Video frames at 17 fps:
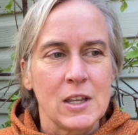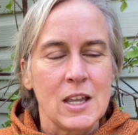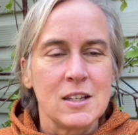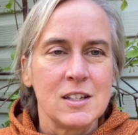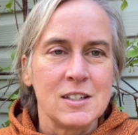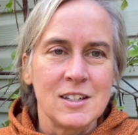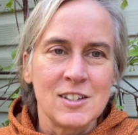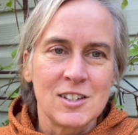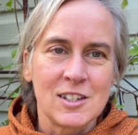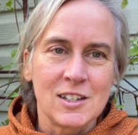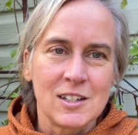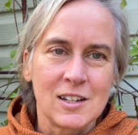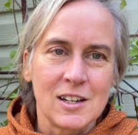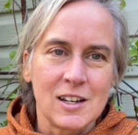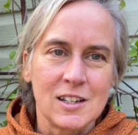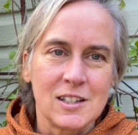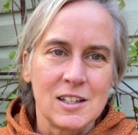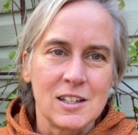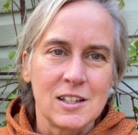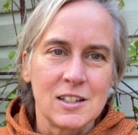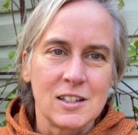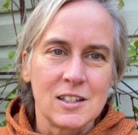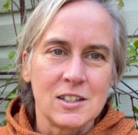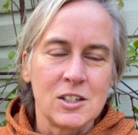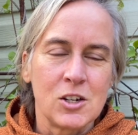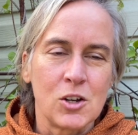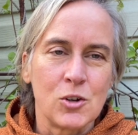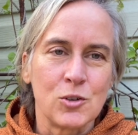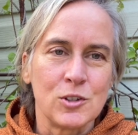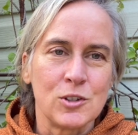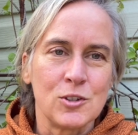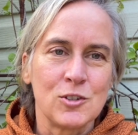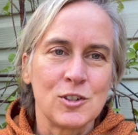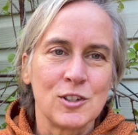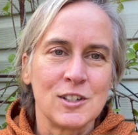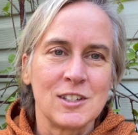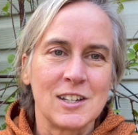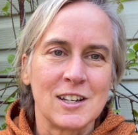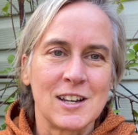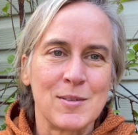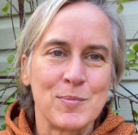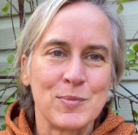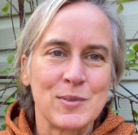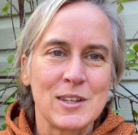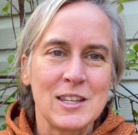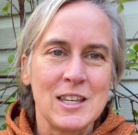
In addition, you know, you should um,